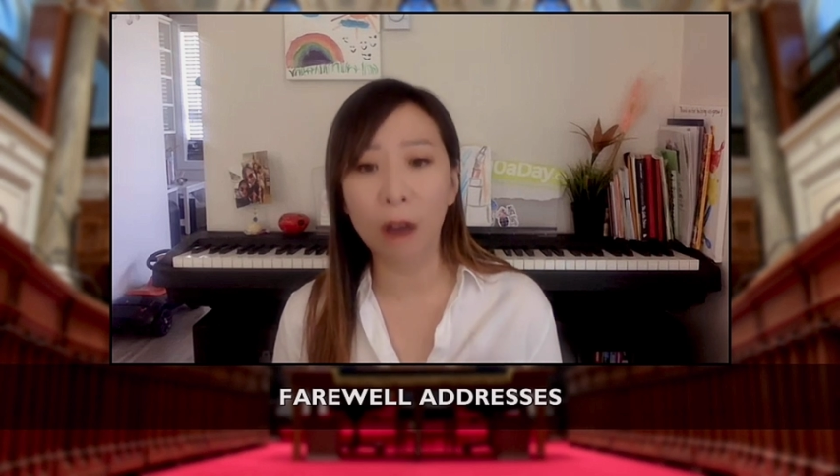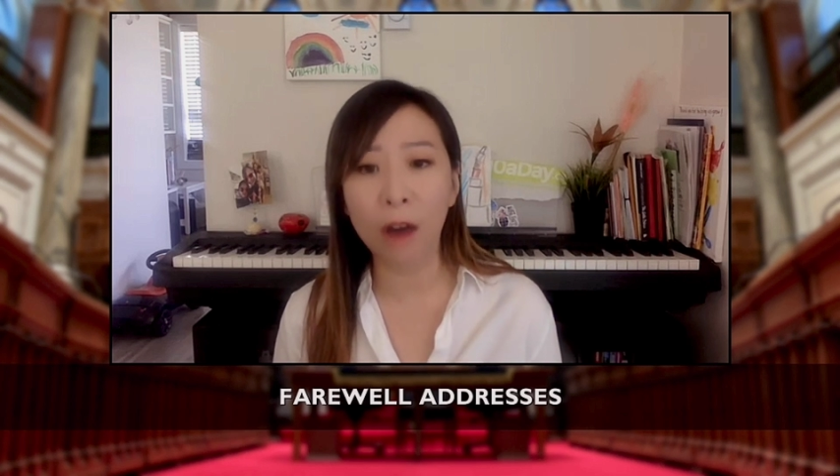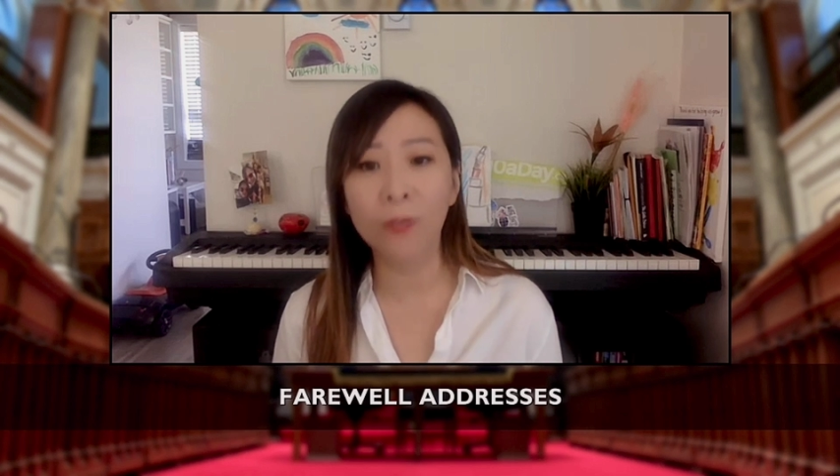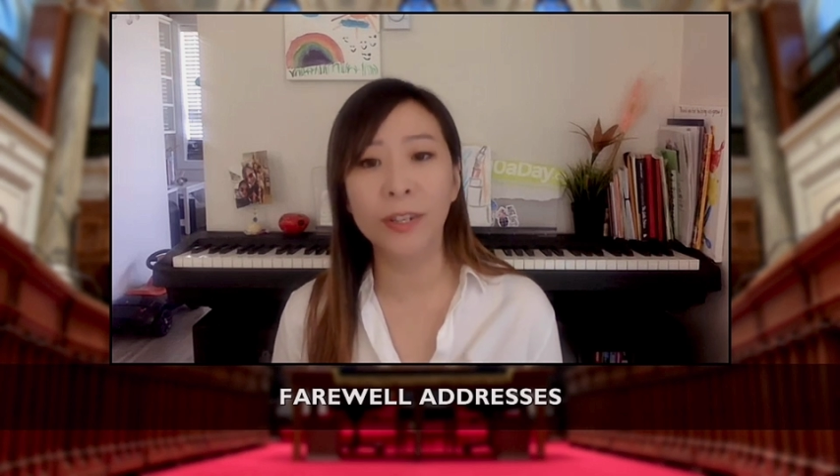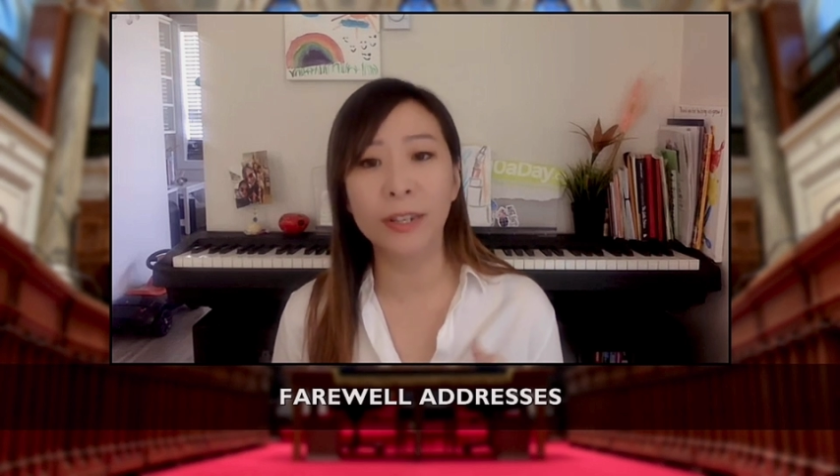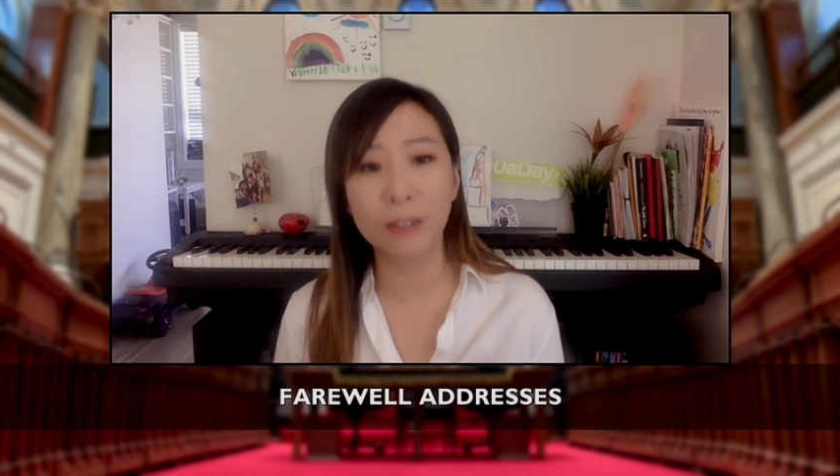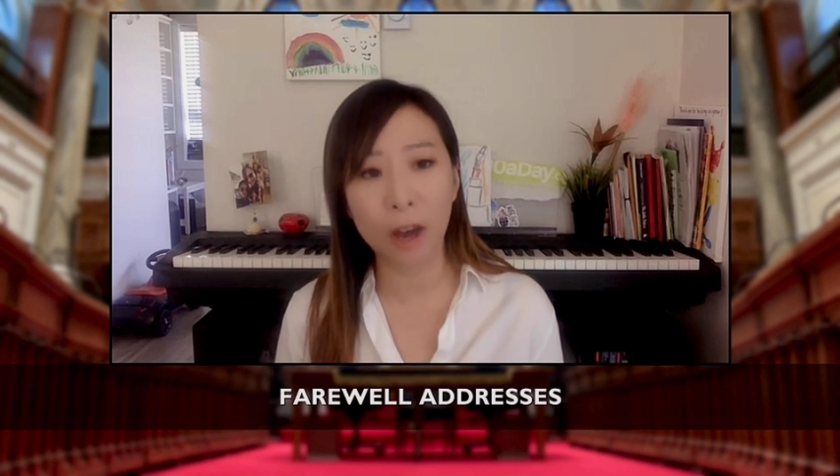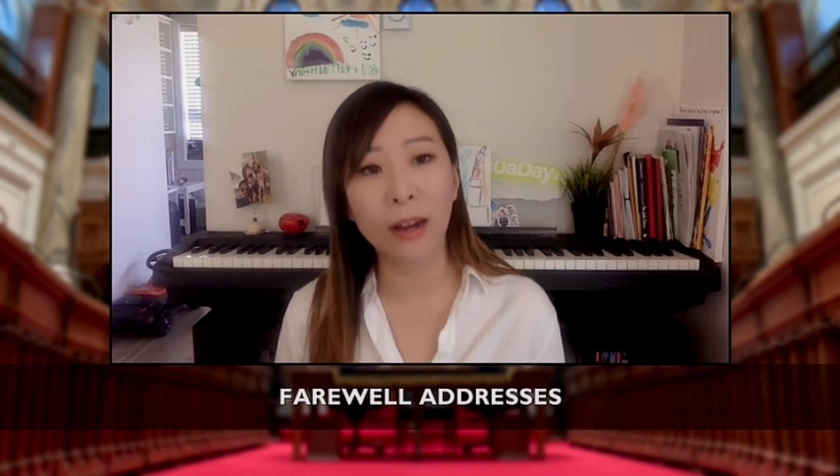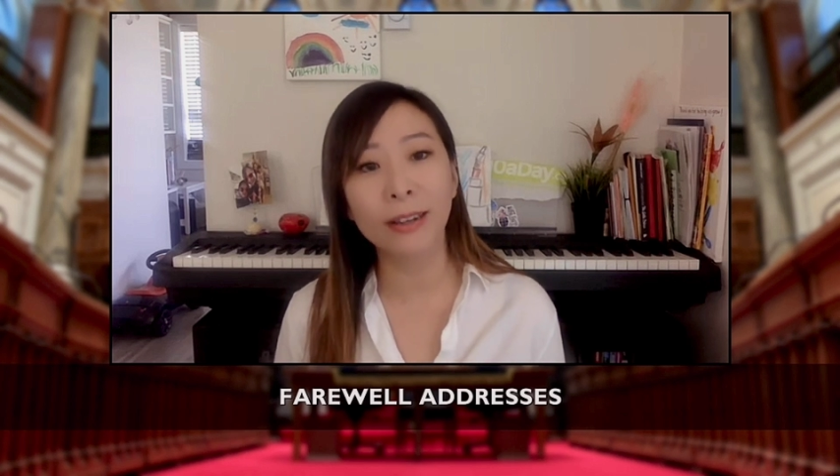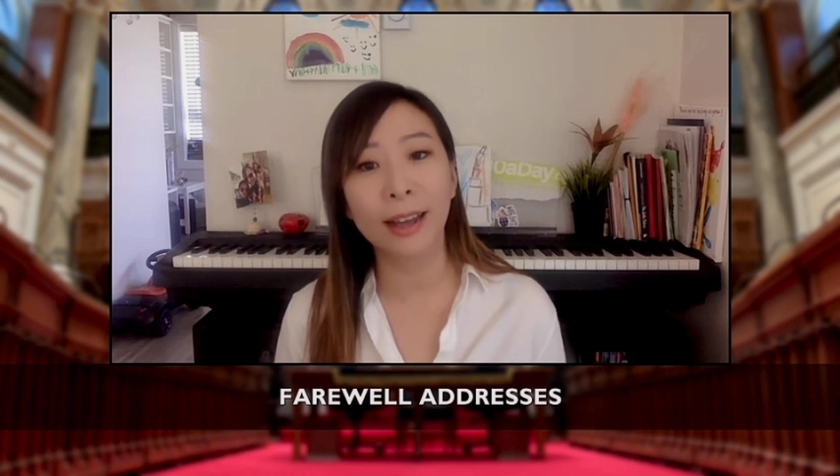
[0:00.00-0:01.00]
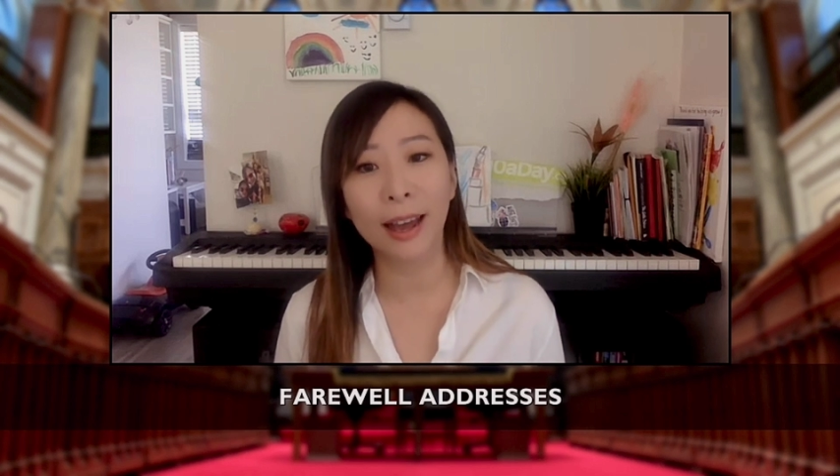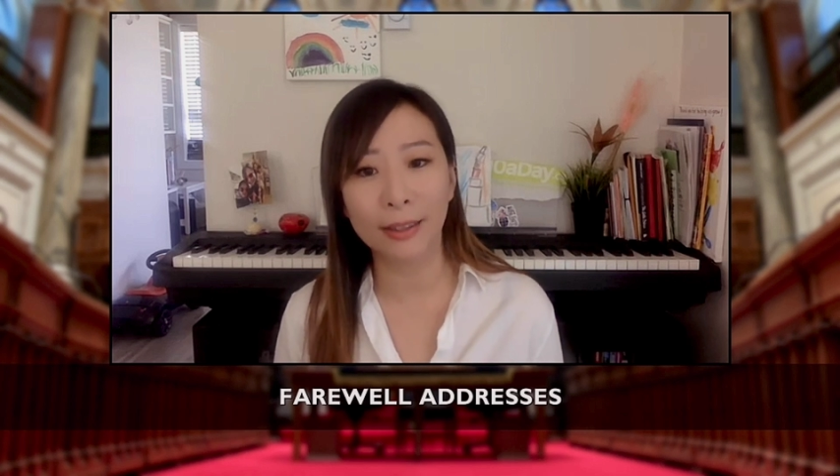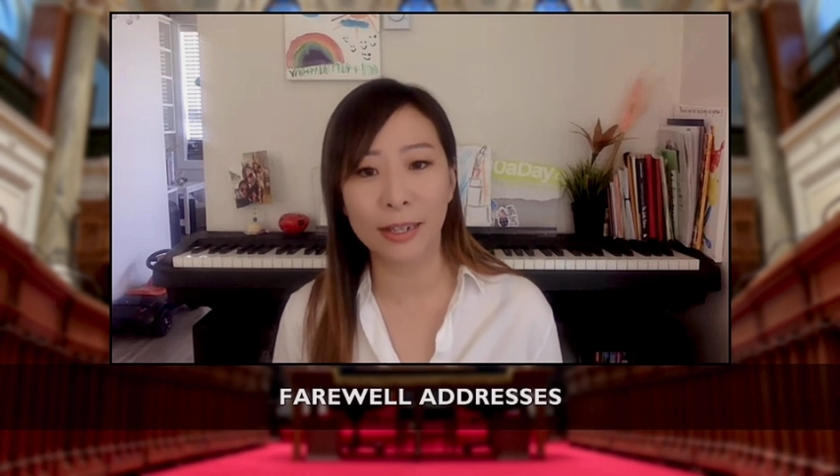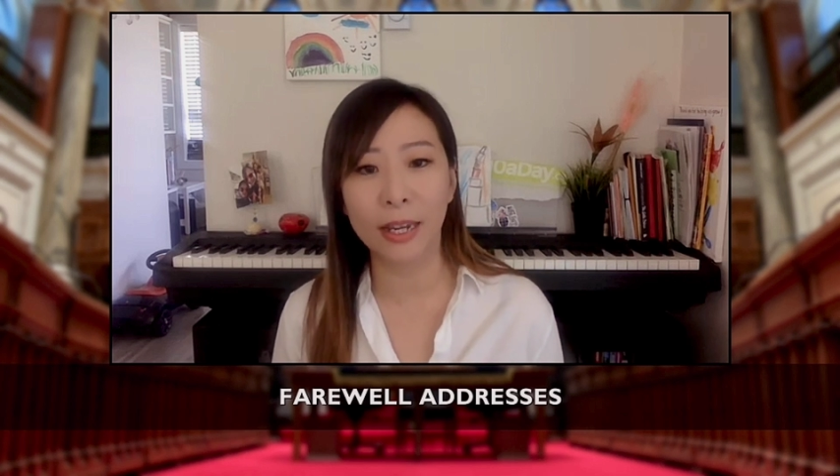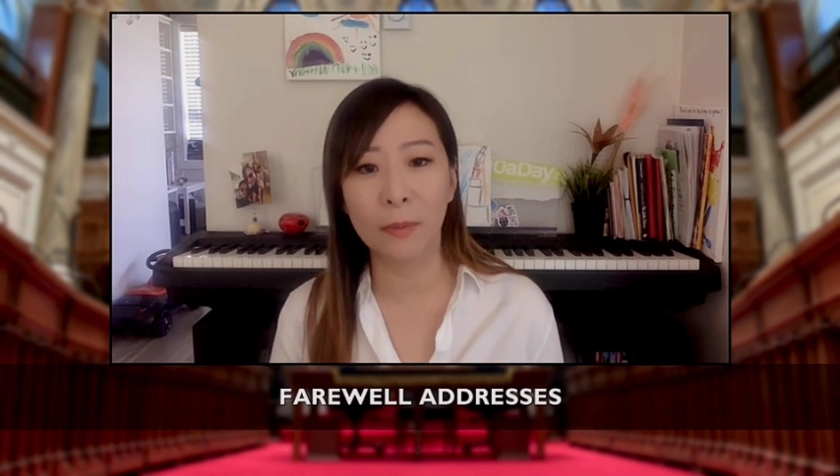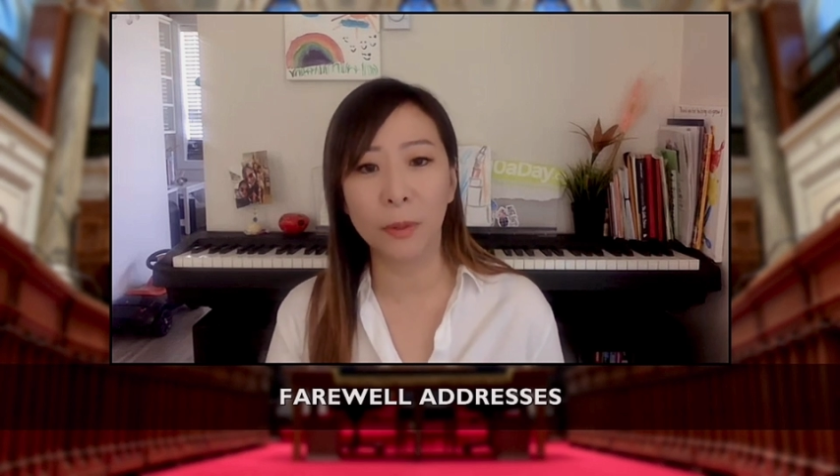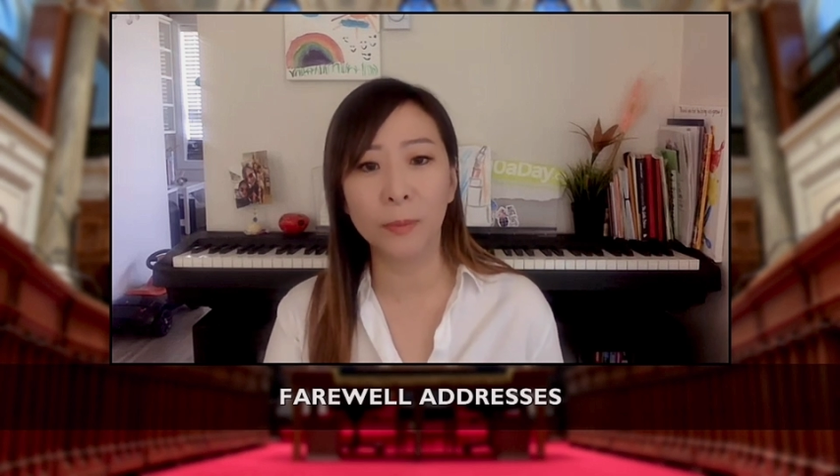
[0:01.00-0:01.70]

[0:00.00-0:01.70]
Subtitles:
often not at the table.